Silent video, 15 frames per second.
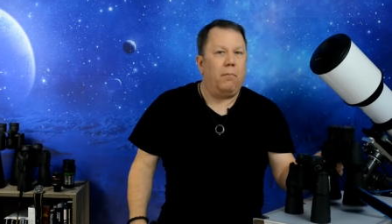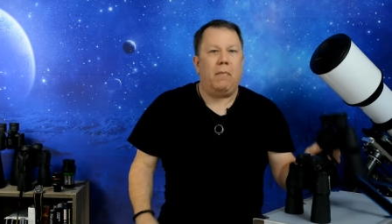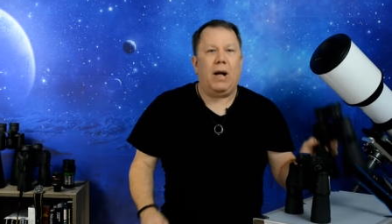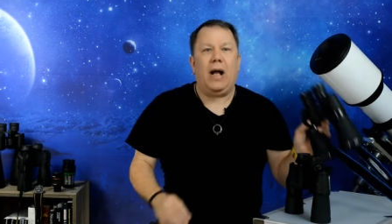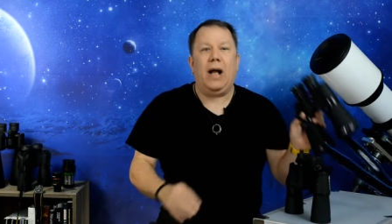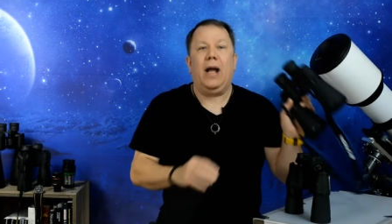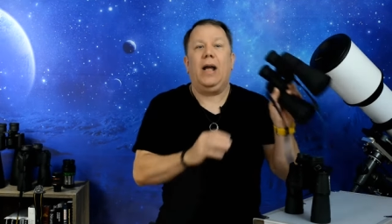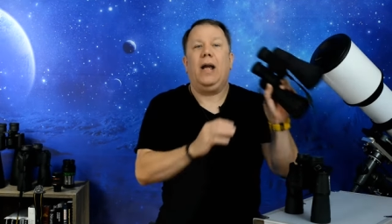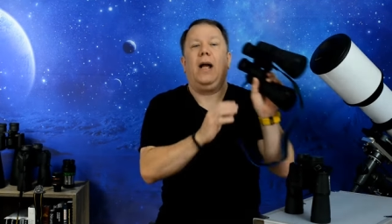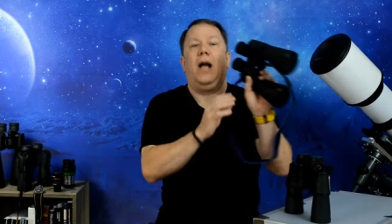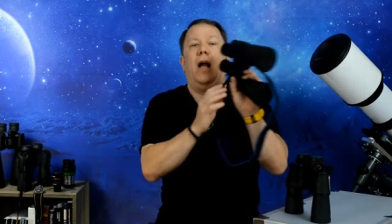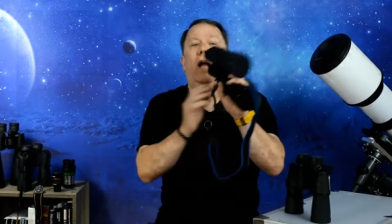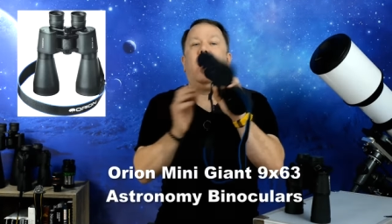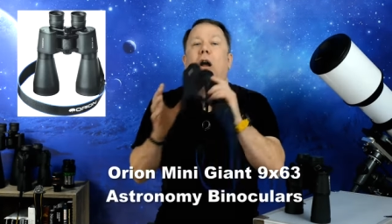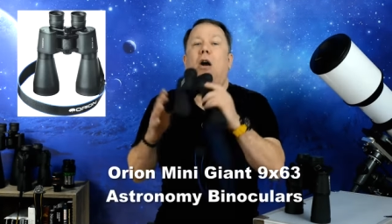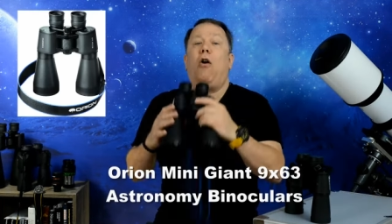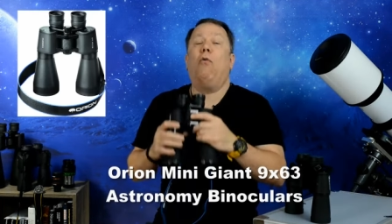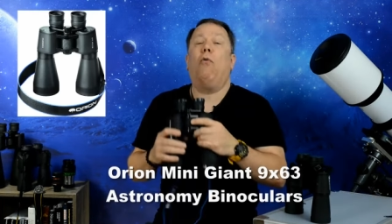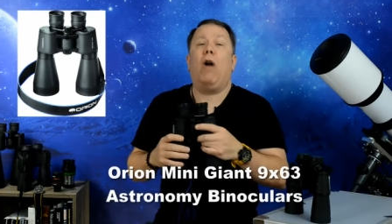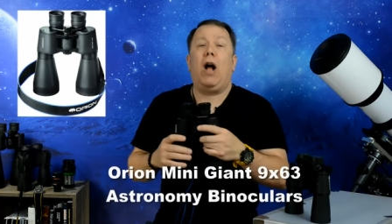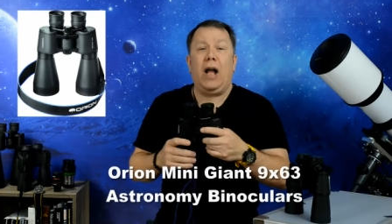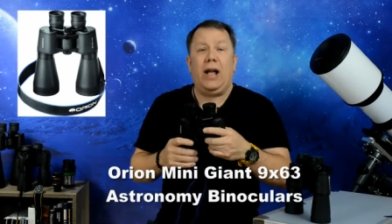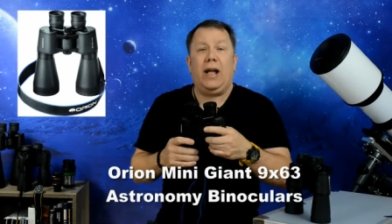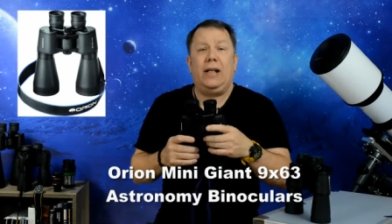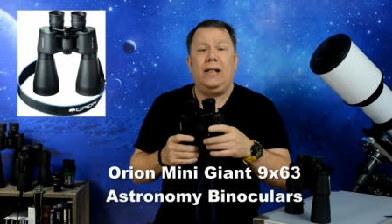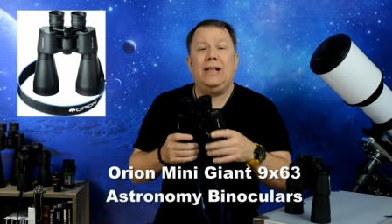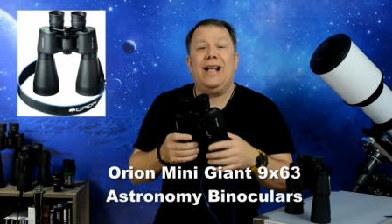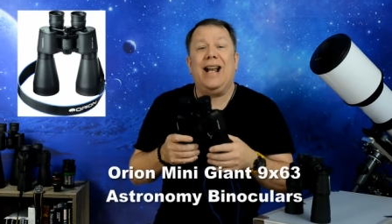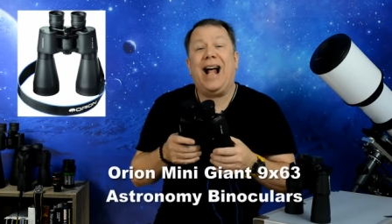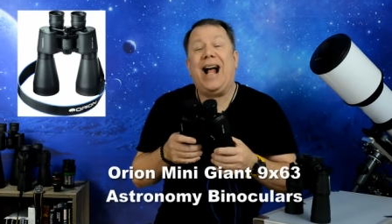my
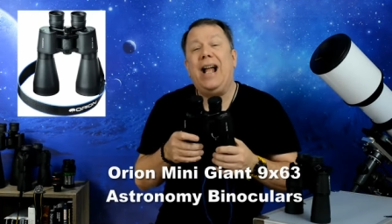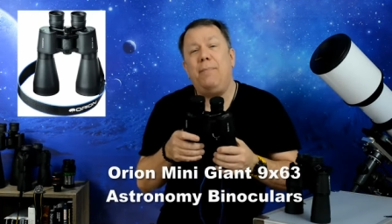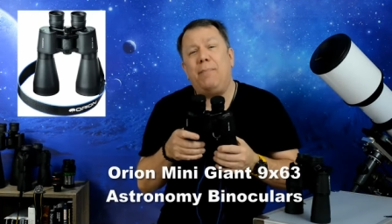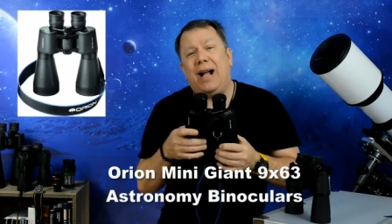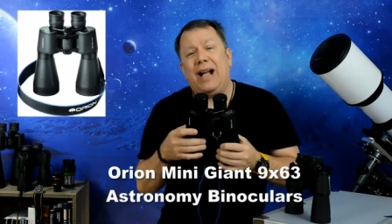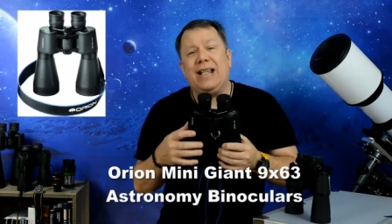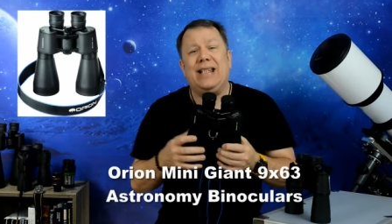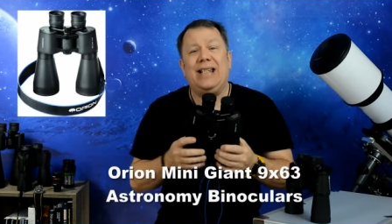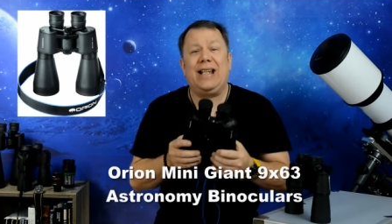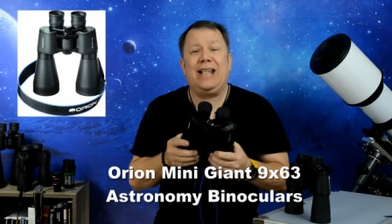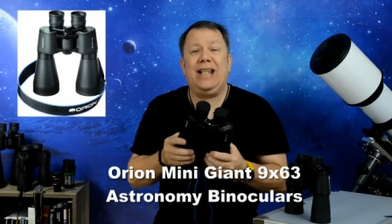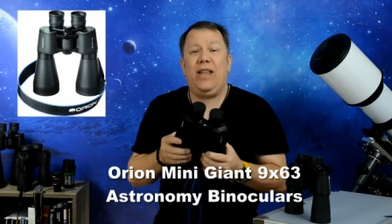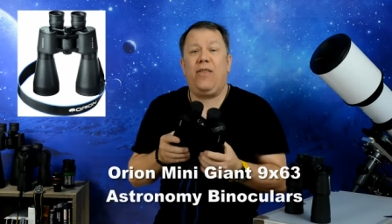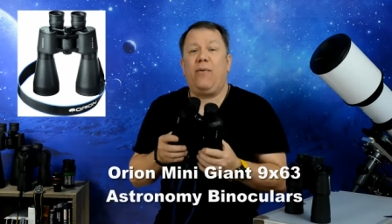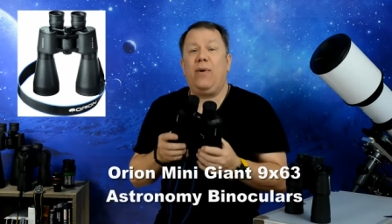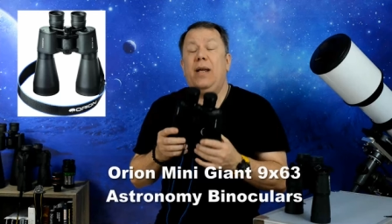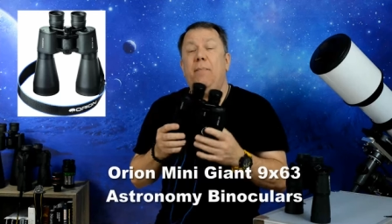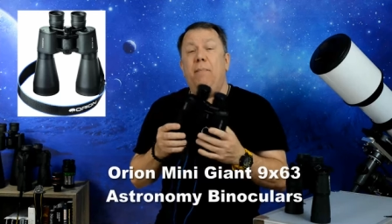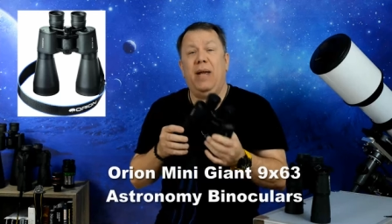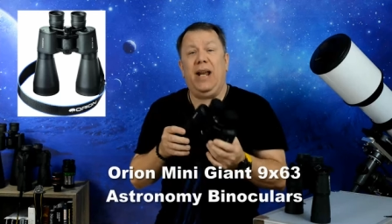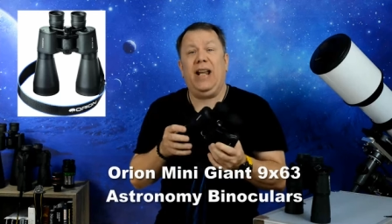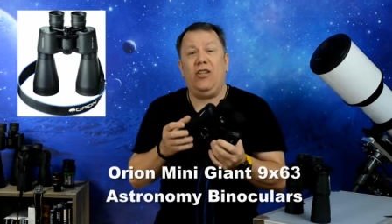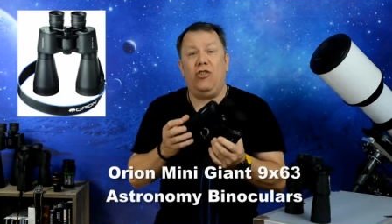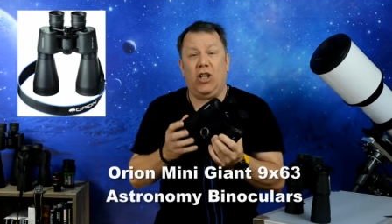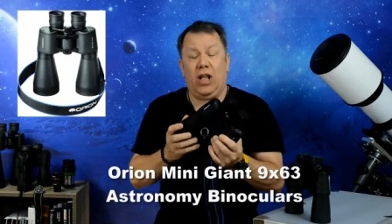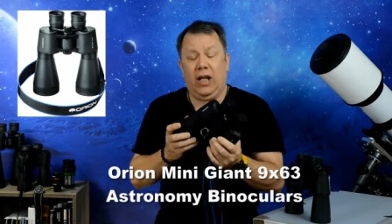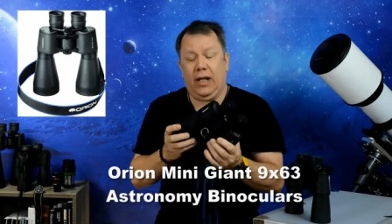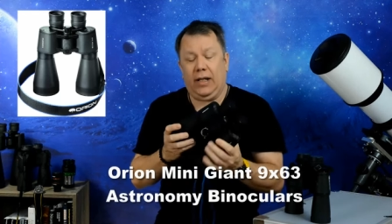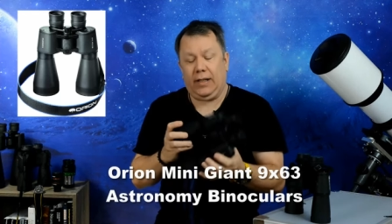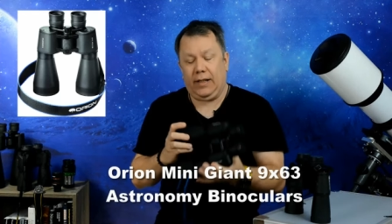Orion 9x63 mini
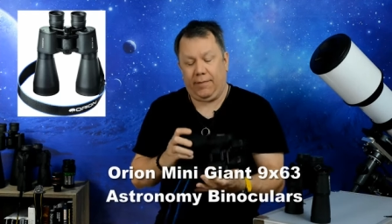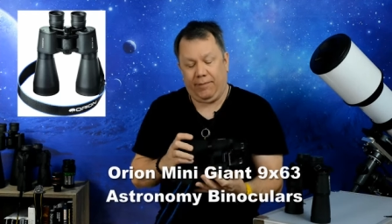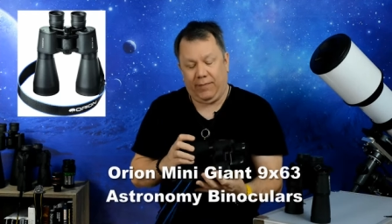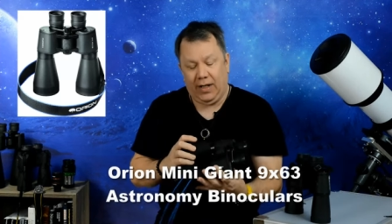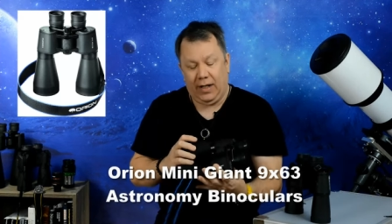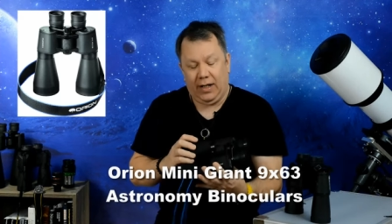giants.